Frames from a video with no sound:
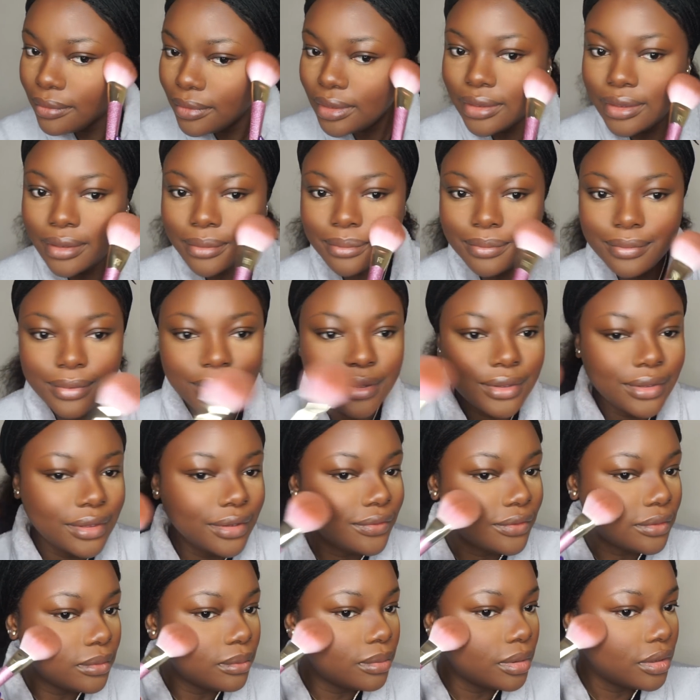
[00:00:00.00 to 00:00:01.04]
The
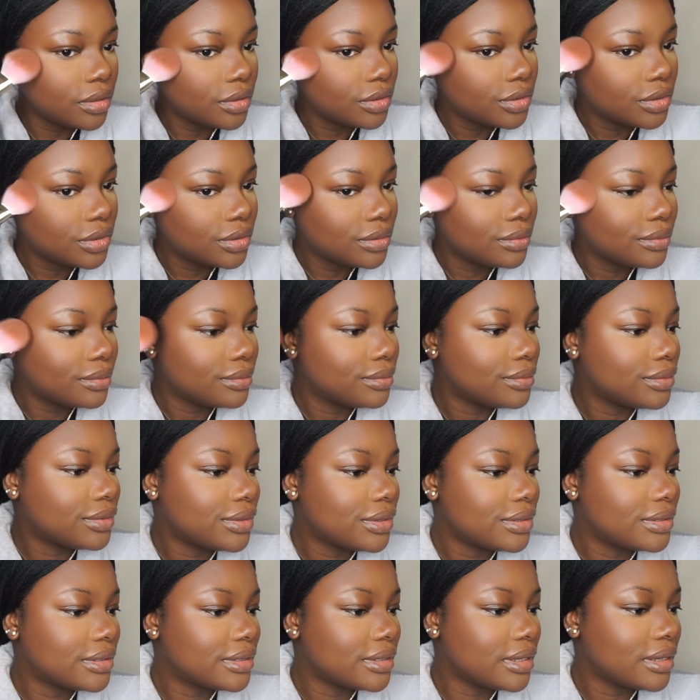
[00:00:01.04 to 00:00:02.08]
beautiful blush,
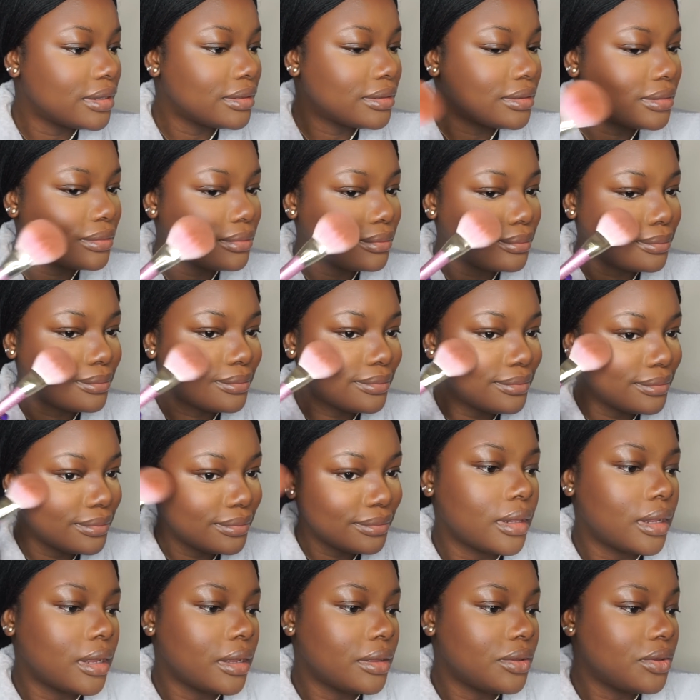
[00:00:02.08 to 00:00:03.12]
Sunset.
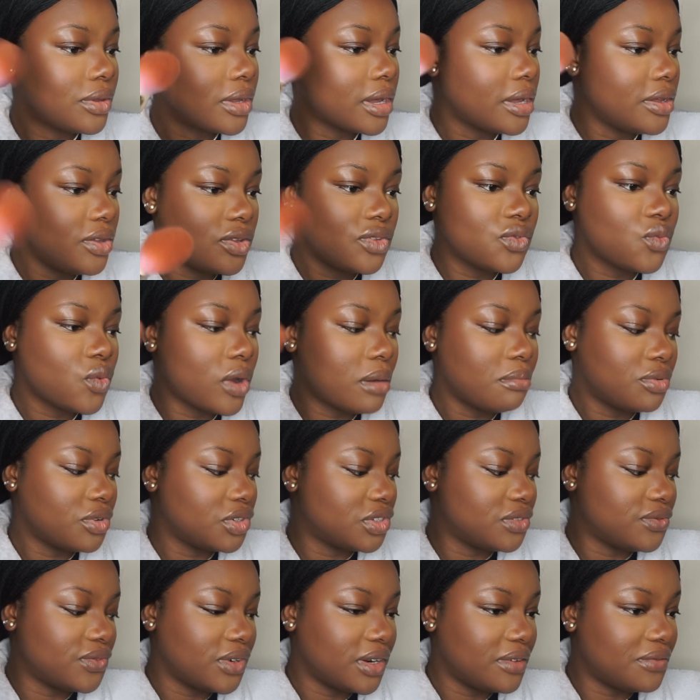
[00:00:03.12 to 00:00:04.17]
You can use one
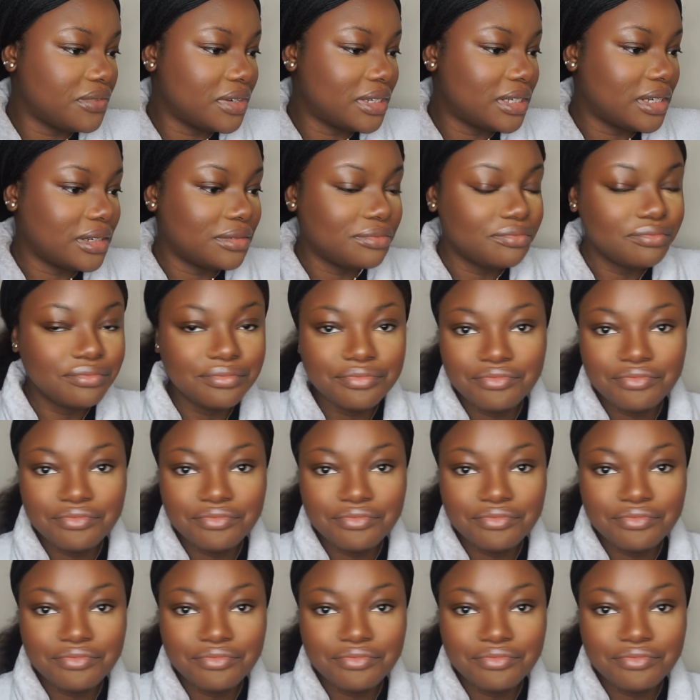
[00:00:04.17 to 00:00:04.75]
brush for everything.